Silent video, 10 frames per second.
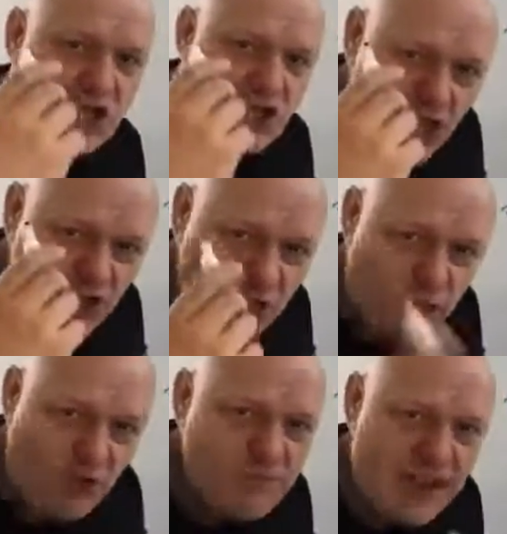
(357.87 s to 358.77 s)
And you won't
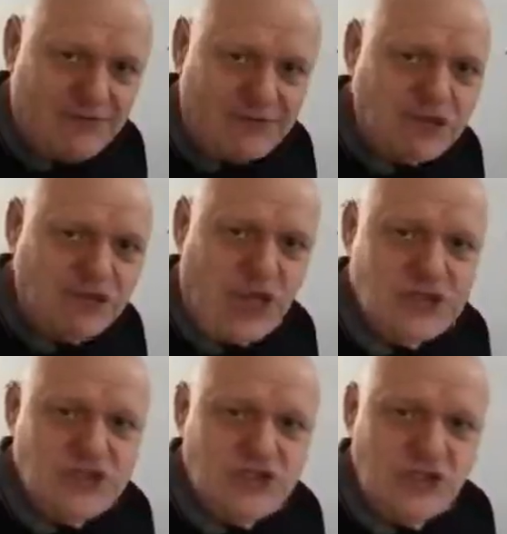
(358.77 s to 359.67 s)
be able to change
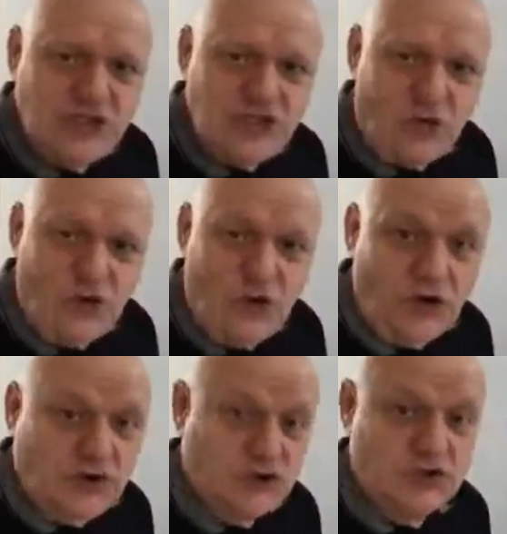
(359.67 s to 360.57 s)
your
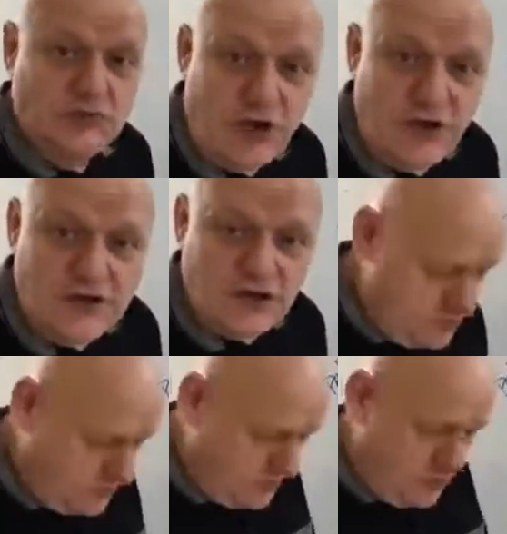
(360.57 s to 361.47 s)
tomorrow. You
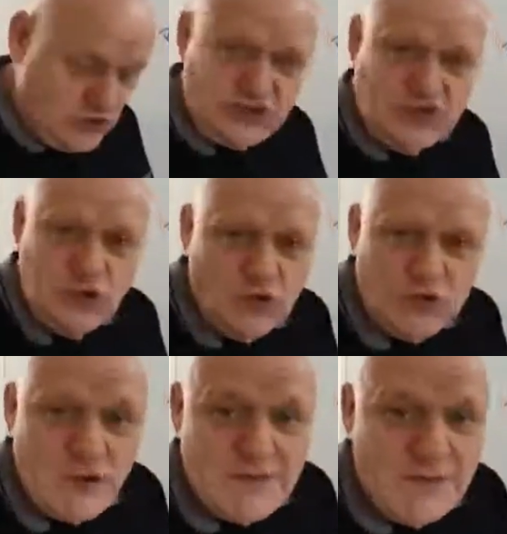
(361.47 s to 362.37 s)
won't be
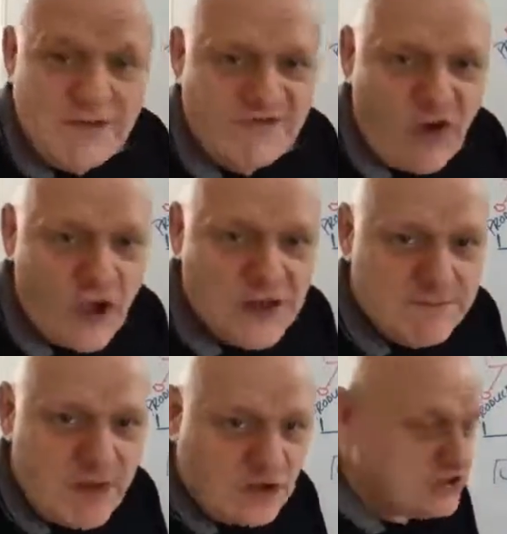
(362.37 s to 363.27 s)
able to fire the boss.